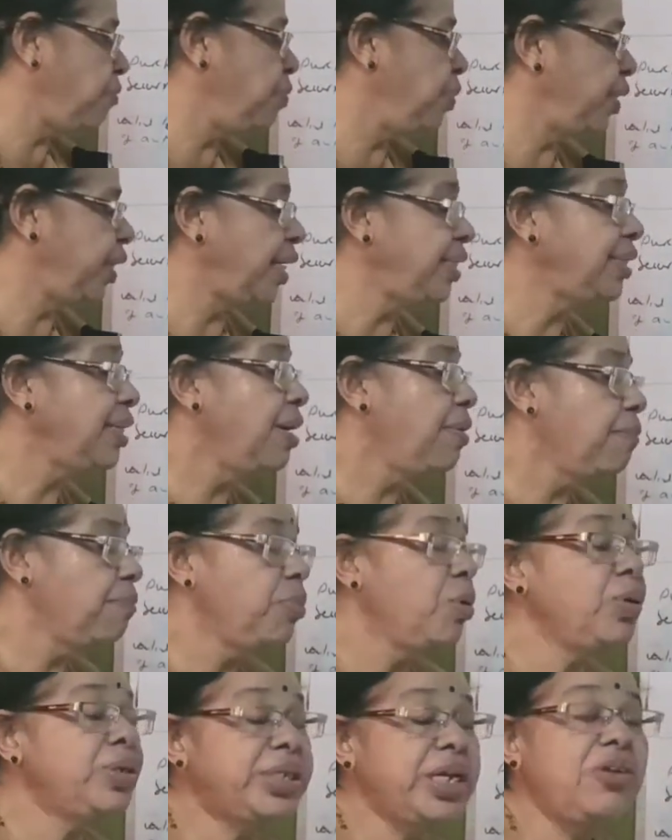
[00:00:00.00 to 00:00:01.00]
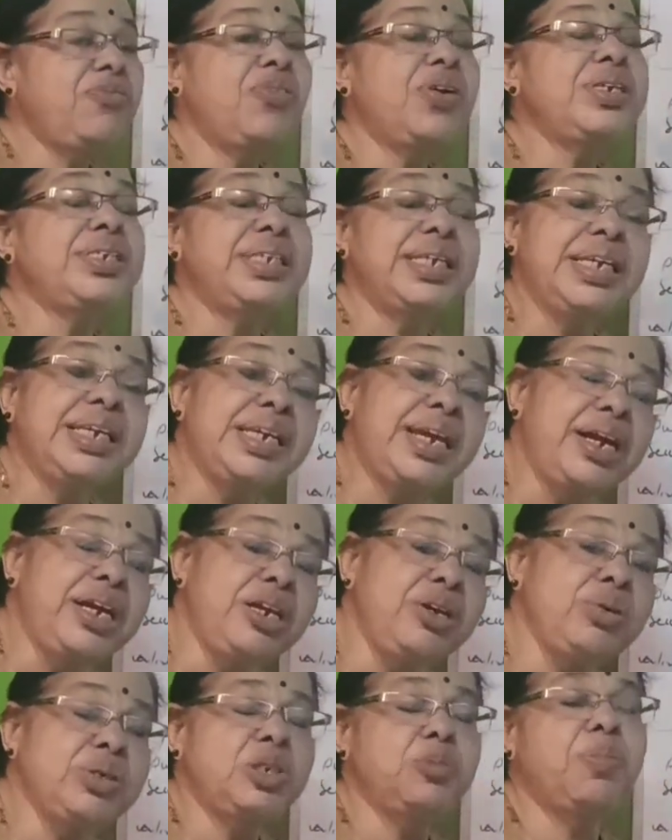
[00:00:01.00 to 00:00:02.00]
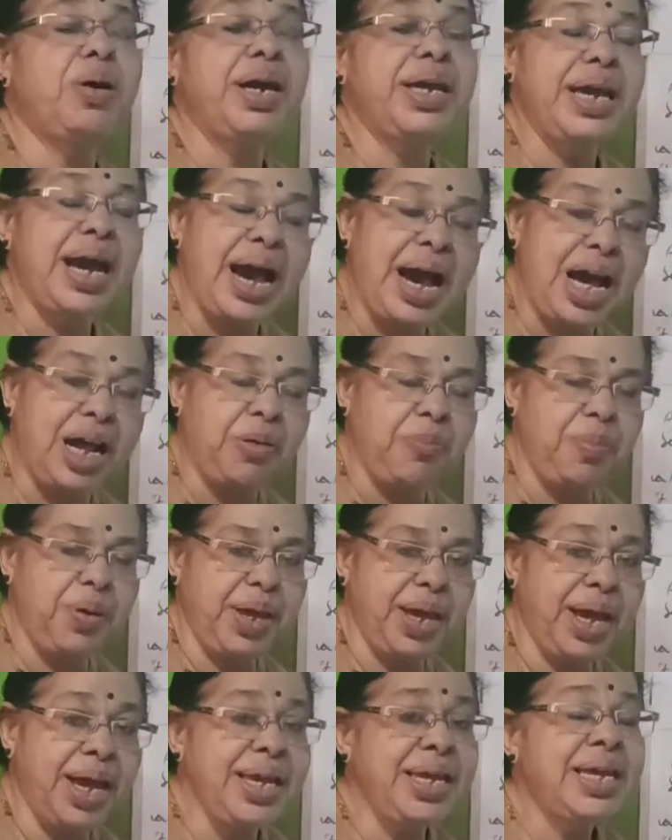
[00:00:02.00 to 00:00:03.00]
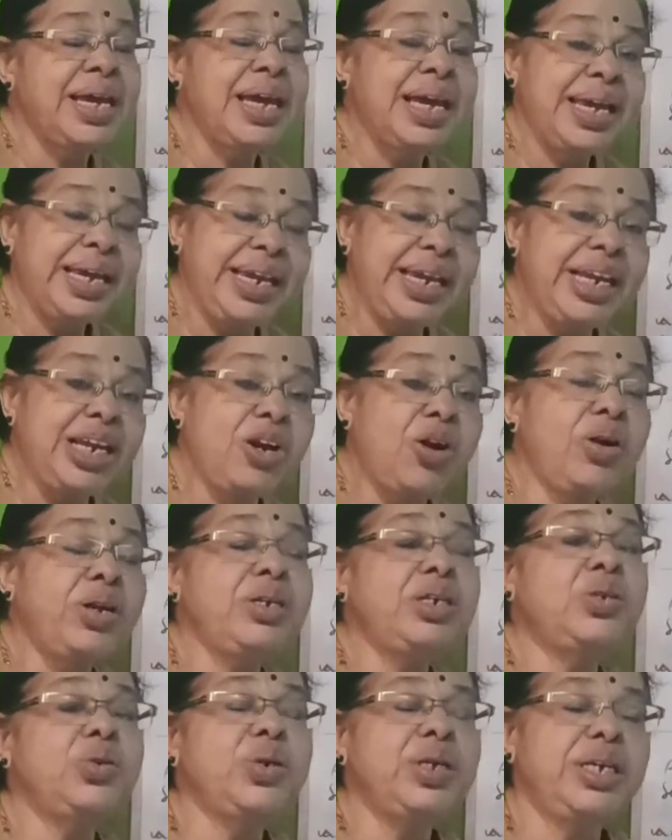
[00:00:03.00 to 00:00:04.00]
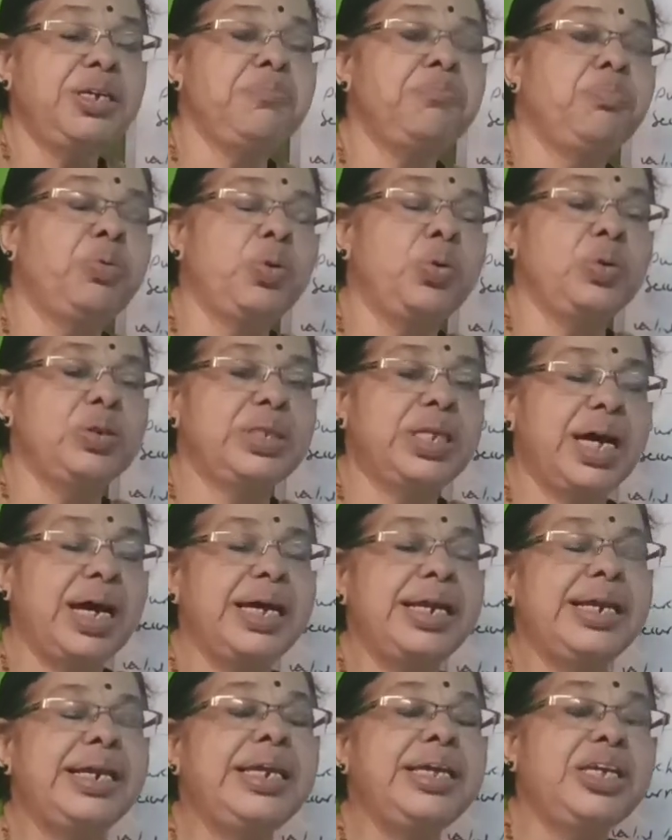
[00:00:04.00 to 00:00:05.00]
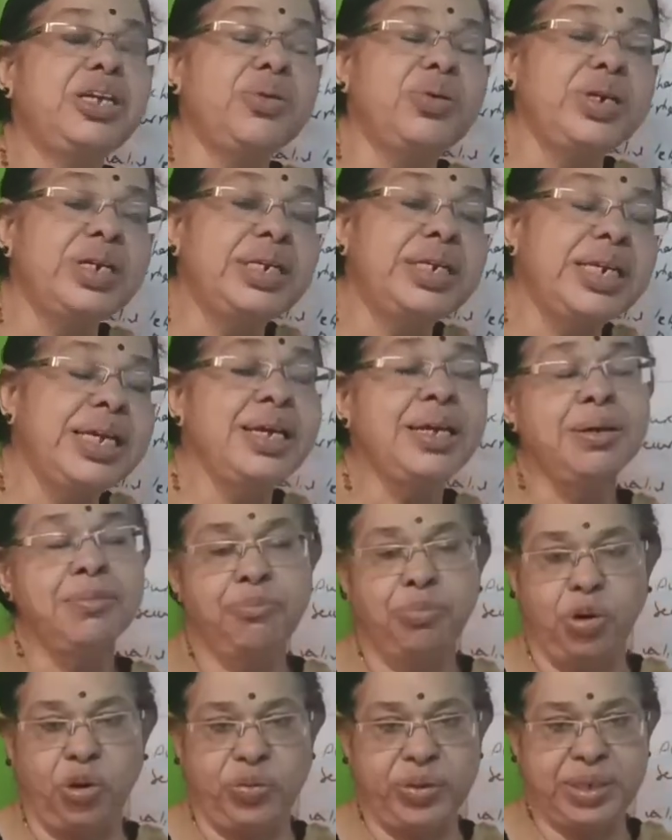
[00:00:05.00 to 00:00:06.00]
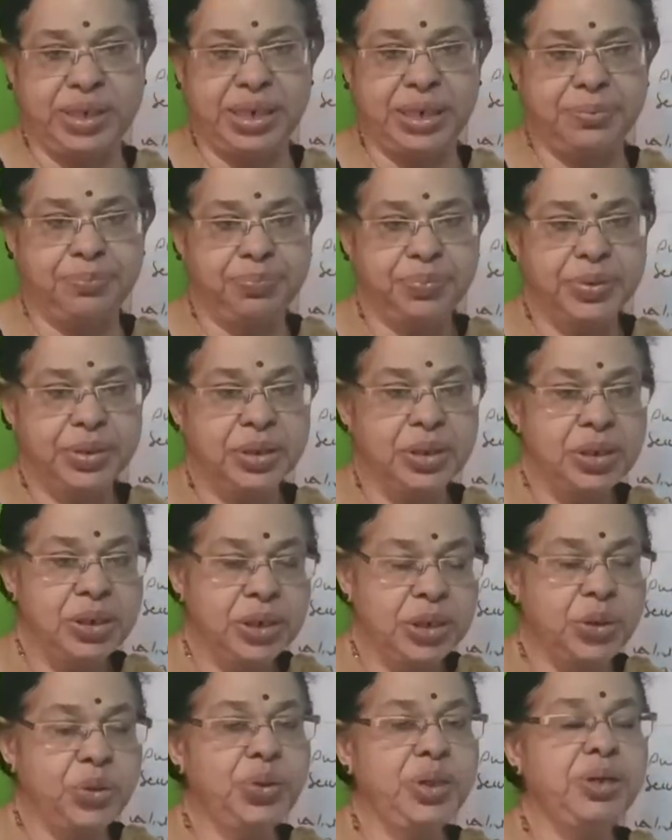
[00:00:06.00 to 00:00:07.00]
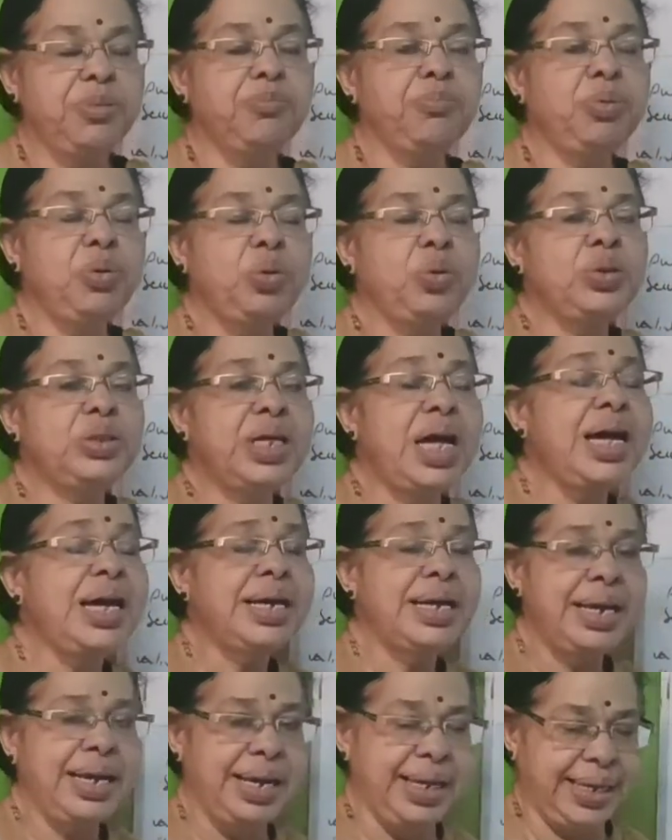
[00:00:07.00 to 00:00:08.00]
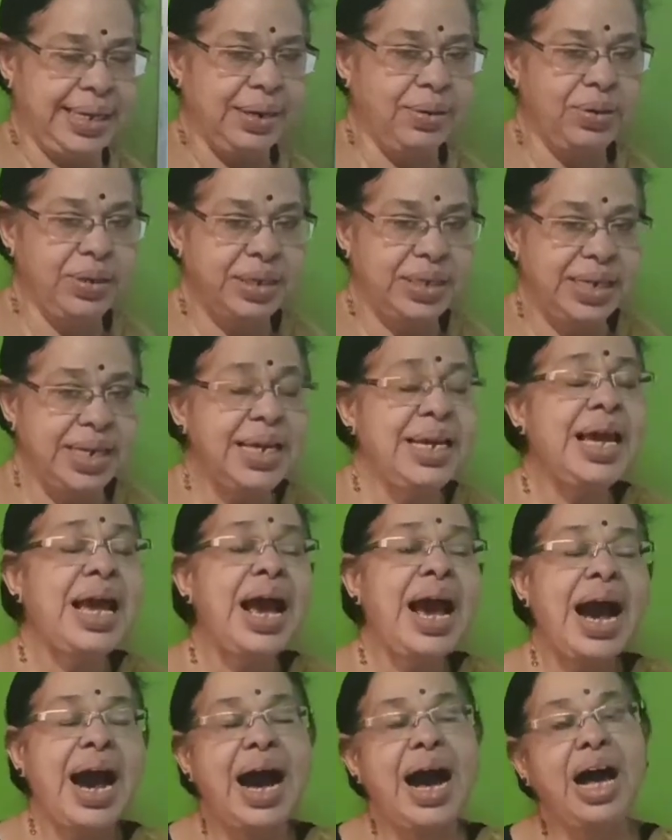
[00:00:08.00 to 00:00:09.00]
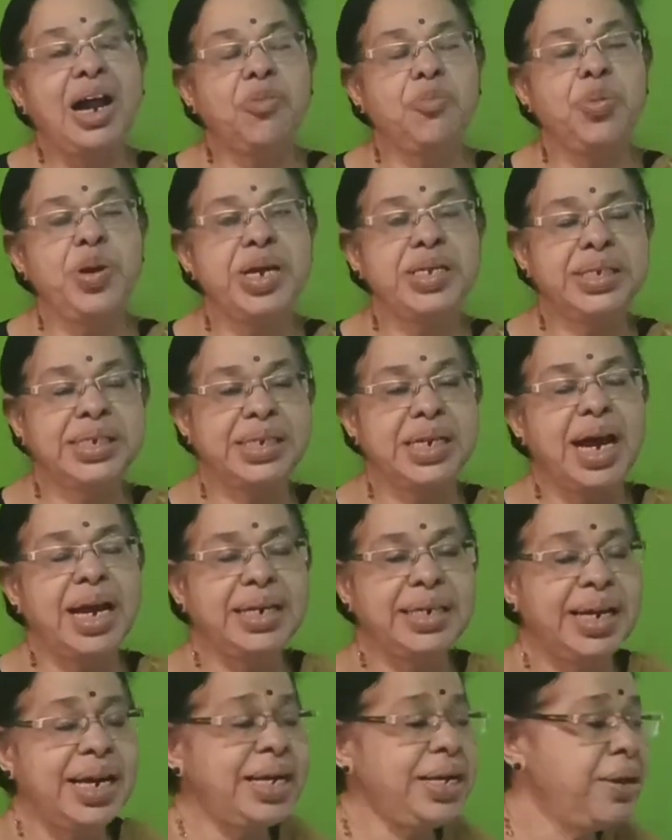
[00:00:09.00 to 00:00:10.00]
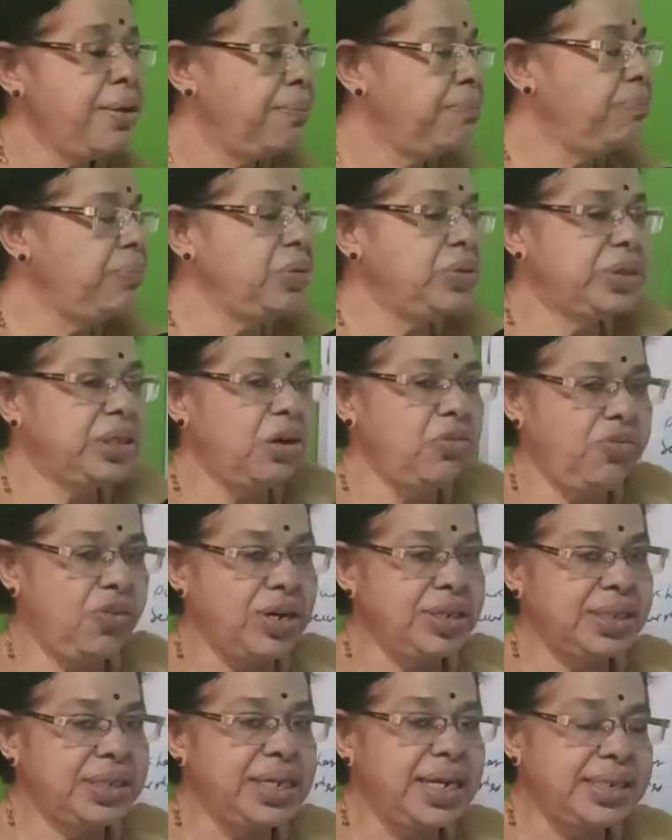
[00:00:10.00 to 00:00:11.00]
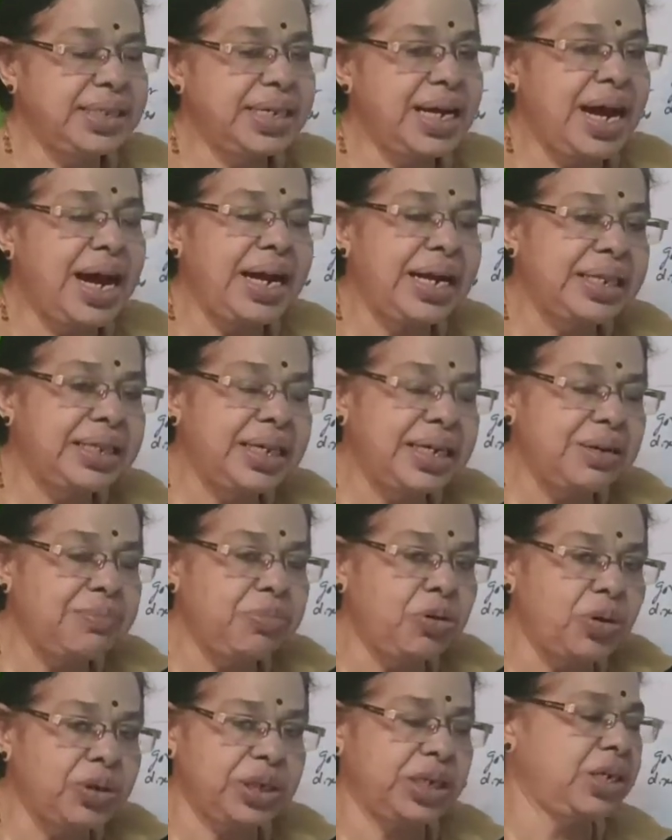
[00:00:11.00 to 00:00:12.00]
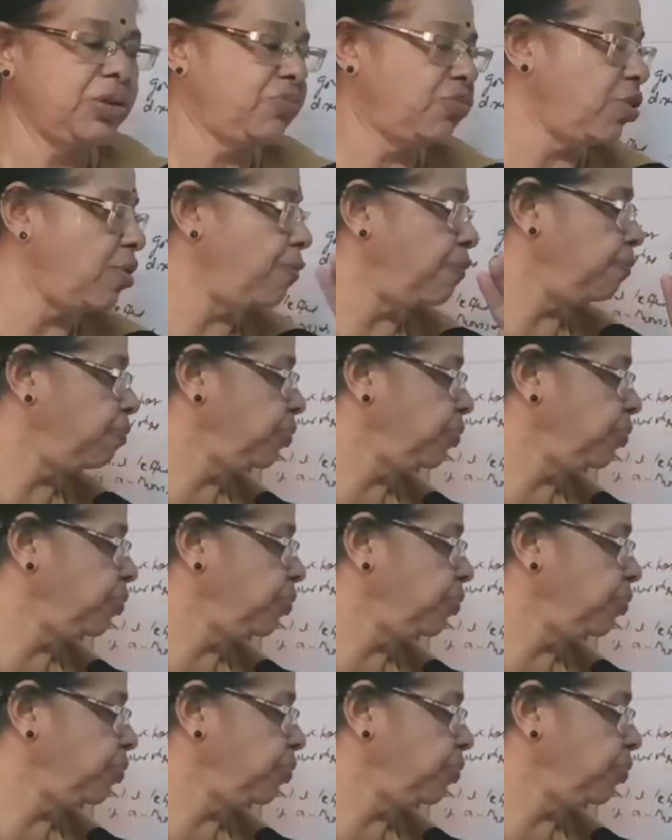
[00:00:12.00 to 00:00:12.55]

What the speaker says: that's mutual funds introduced by RBI in order to improve the liquidity provision. To improve the liquidity, RBI started mutual funds. That is another important reform.